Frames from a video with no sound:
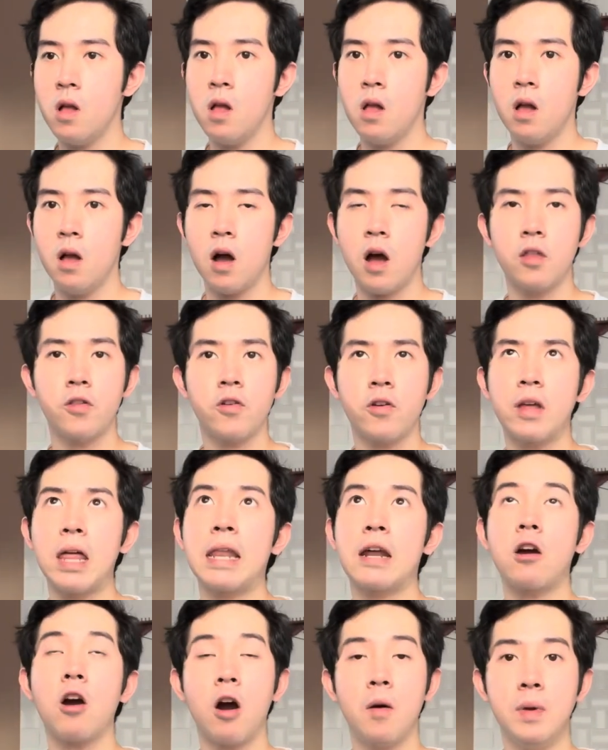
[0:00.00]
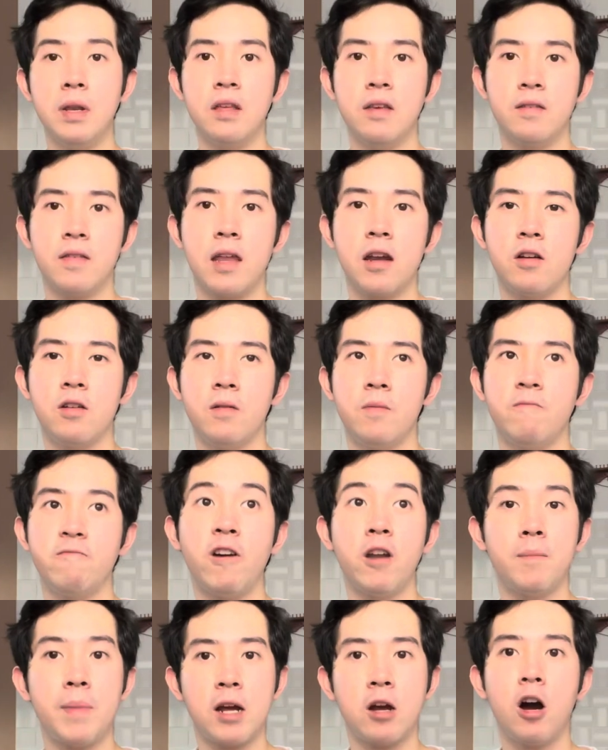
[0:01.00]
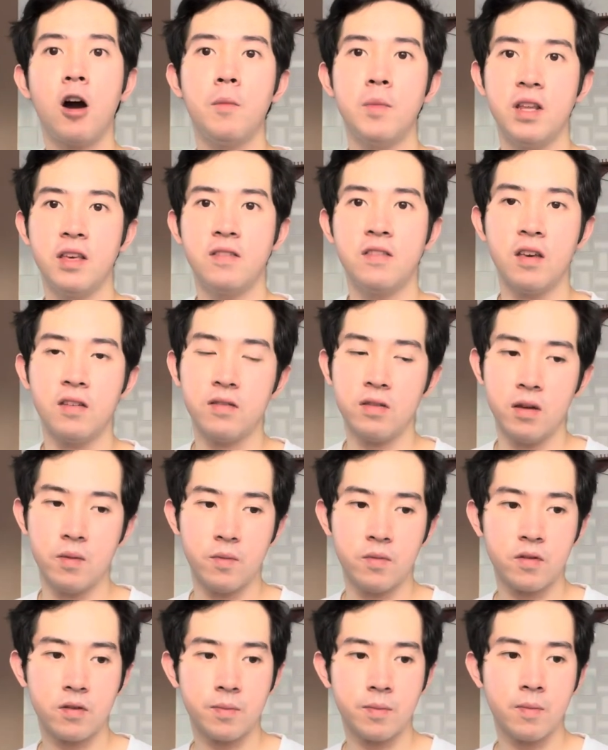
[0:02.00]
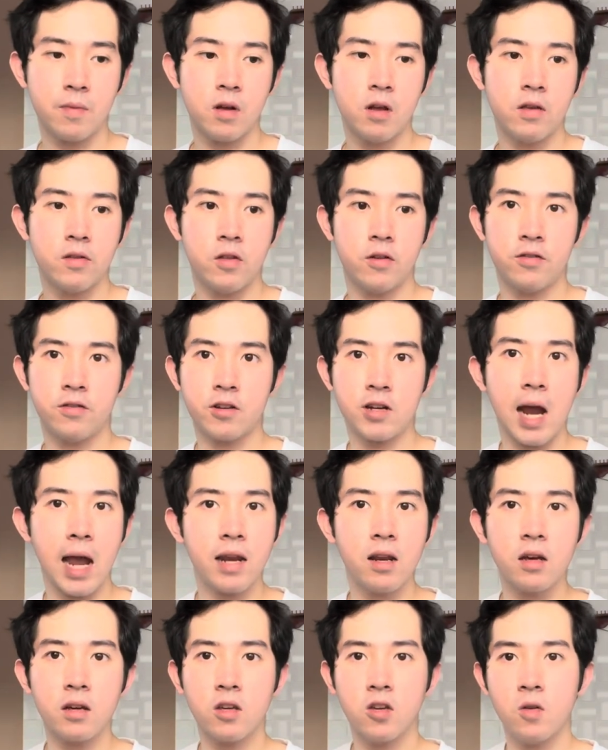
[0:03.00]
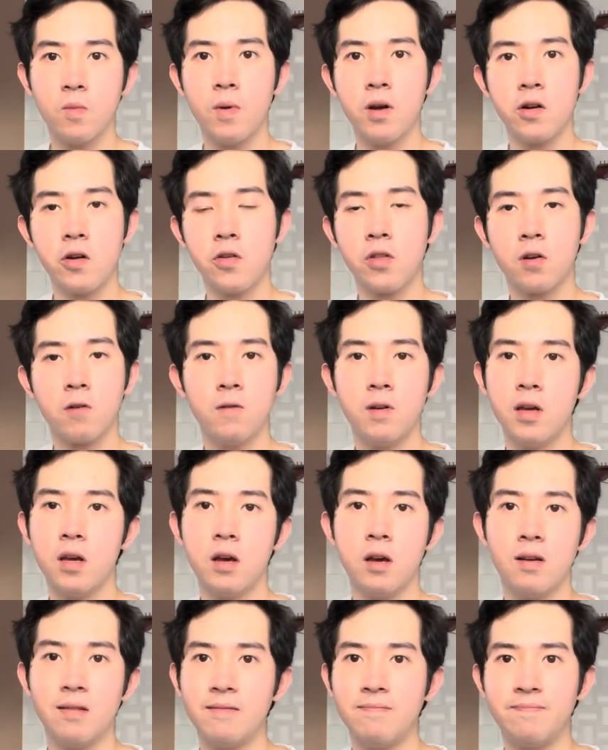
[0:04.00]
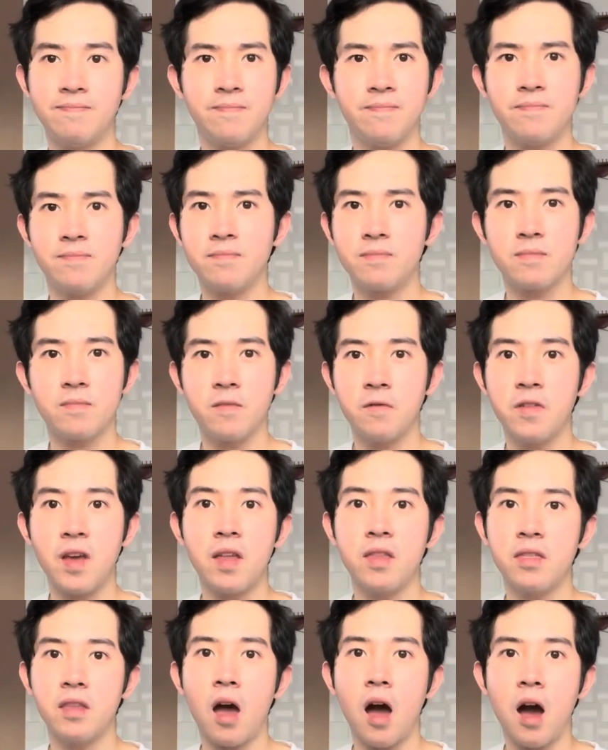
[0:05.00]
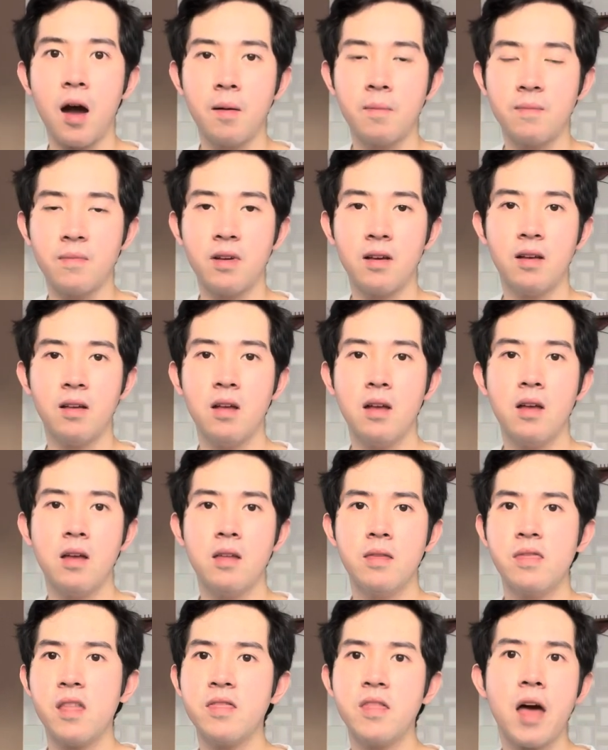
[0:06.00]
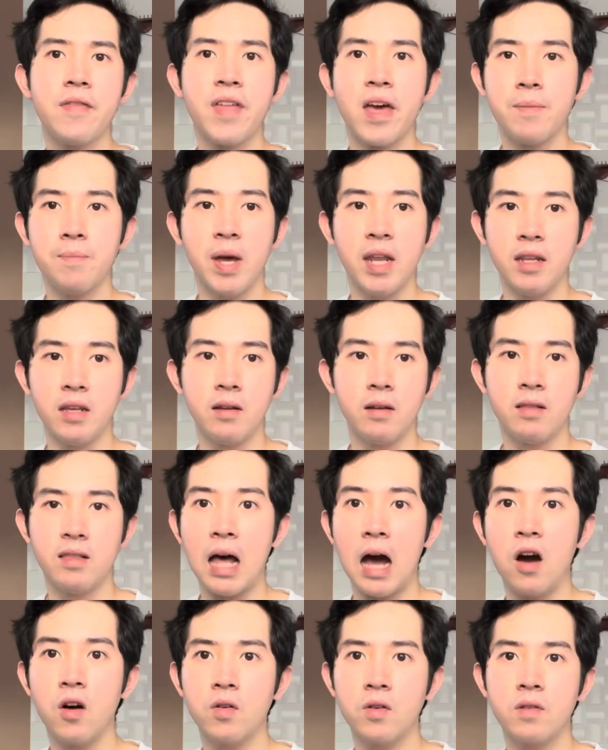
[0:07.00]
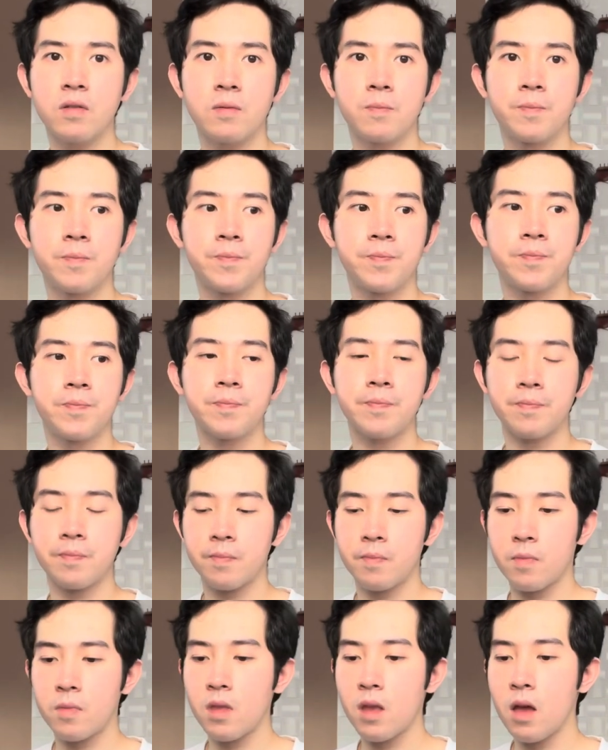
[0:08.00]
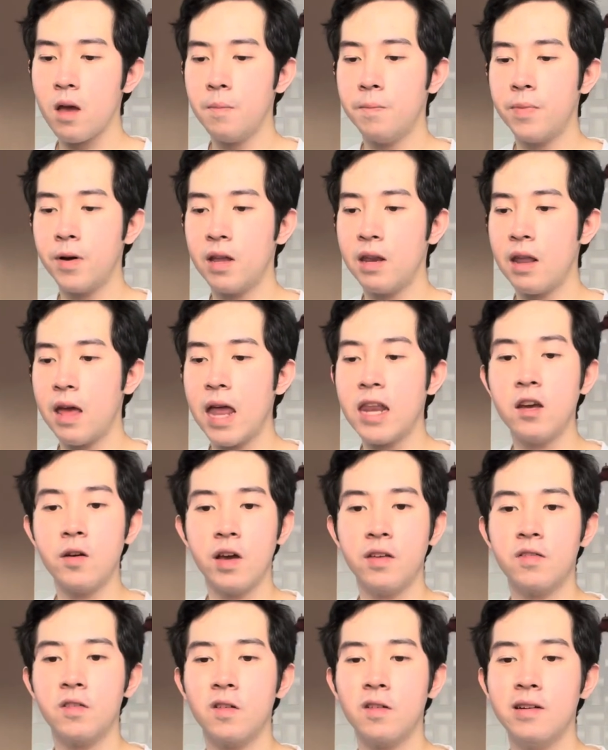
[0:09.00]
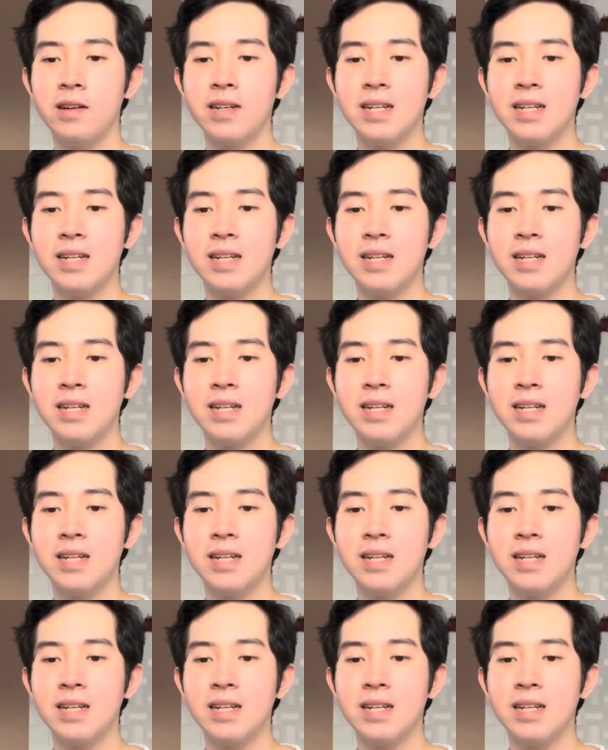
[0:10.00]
that are communist, that are run by communist systems. There's China, Cuba, North Korea, Vietnam, not that many, Laos. But anyway, so